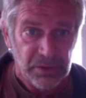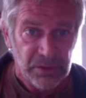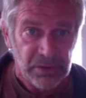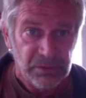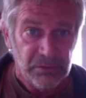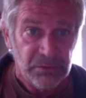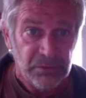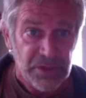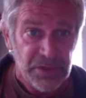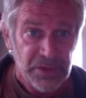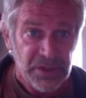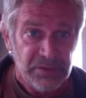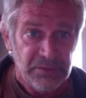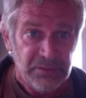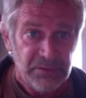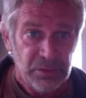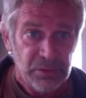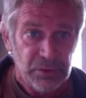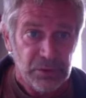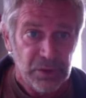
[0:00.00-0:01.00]
receive
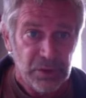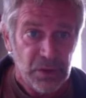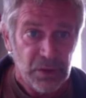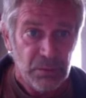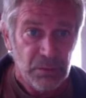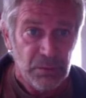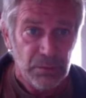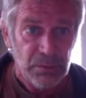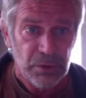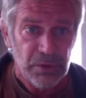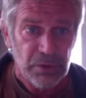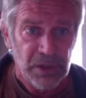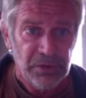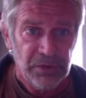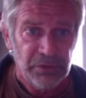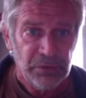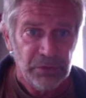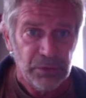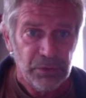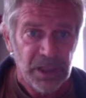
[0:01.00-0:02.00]
good
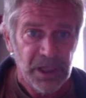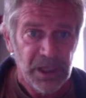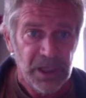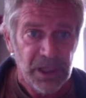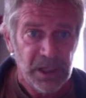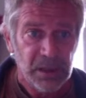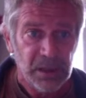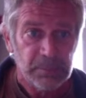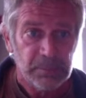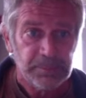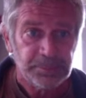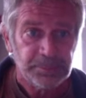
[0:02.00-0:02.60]
parental care.